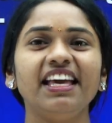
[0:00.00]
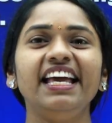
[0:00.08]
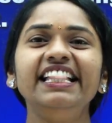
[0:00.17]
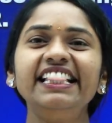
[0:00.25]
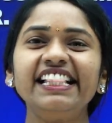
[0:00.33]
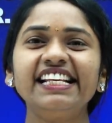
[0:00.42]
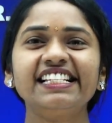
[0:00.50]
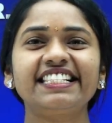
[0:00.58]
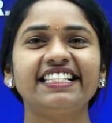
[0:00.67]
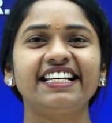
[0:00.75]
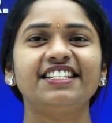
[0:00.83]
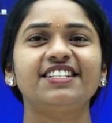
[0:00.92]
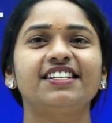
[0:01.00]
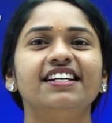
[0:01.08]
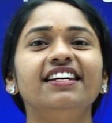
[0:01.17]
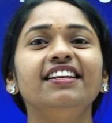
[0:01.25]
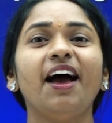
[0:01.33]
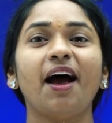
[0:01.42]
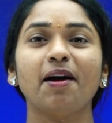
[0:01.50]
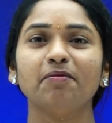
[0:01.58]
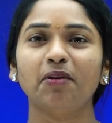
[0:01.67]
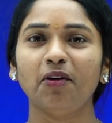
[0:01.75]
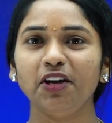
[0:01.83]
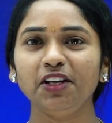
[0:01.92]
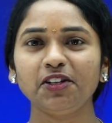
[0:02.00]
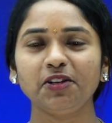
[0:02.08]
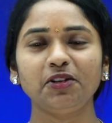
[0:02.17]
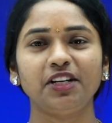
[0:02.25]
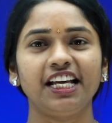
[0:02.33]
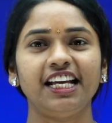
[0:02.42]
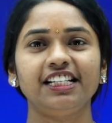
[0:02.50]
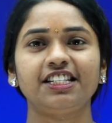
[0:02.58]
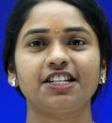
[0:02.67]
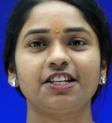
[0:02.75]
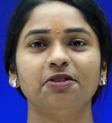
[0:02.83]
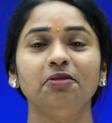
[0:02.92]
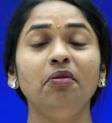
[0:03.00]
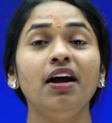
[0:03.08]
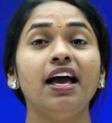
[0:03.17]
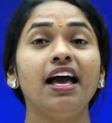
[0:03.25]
In this session, I'm going to teach you